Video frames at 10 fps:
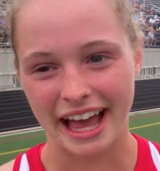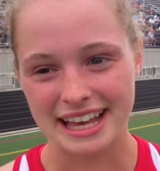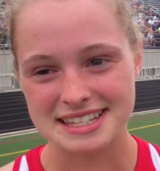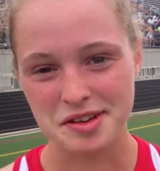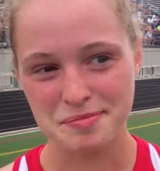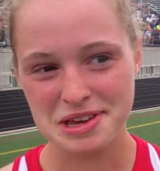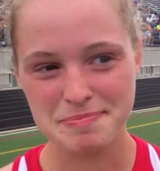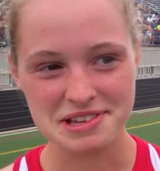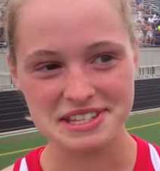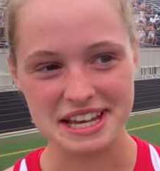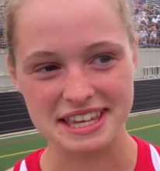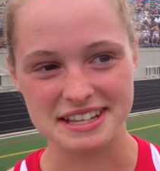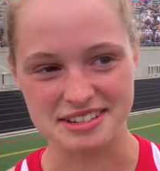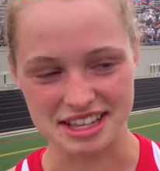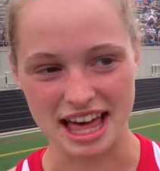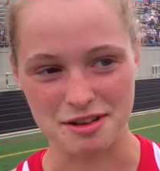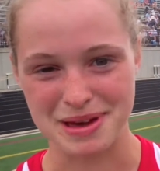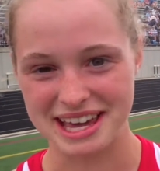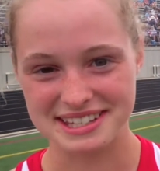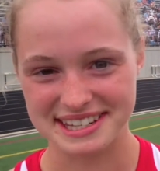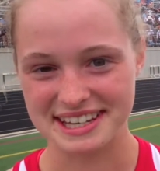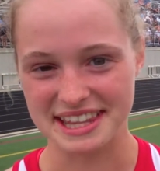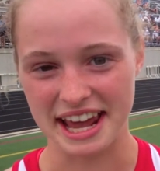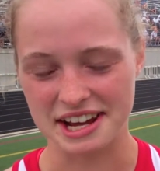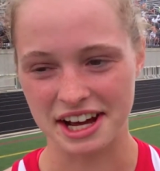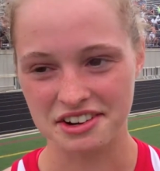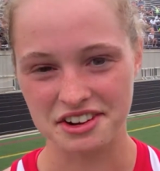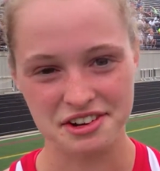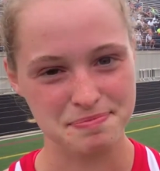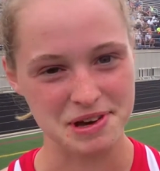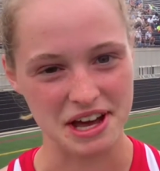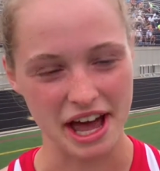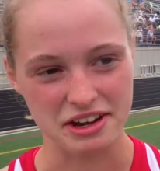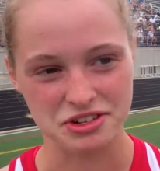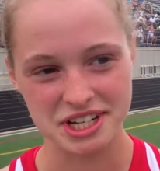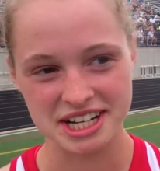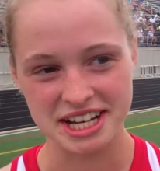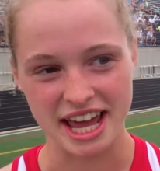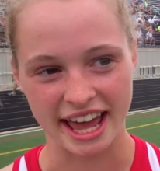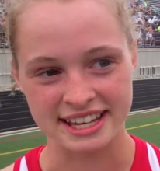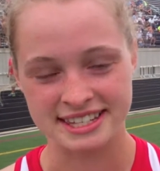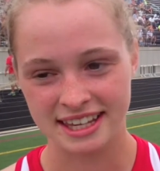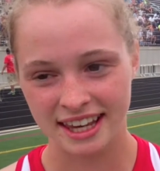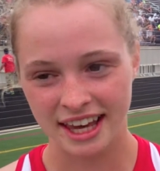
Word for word: Some people say there's a lot of pacing in the 800, but I treated it as